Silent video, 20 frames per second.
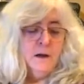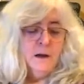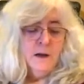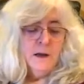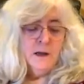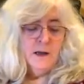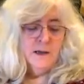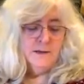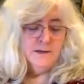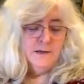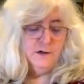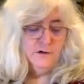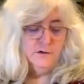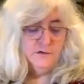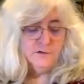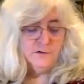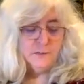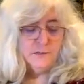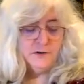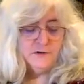and
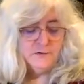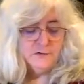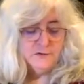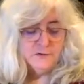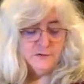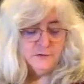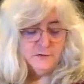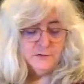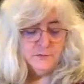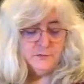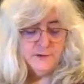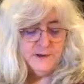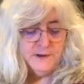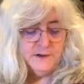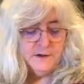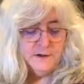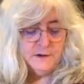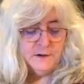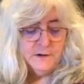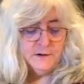here's my store
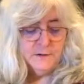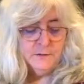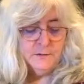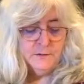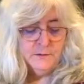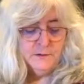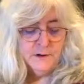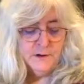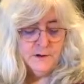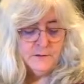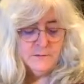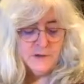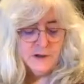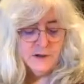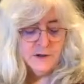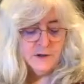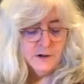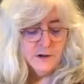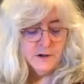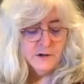window on my
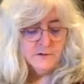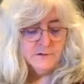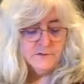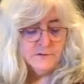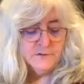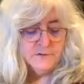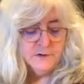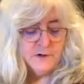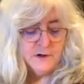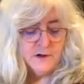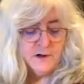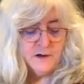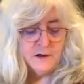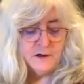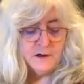cardstock.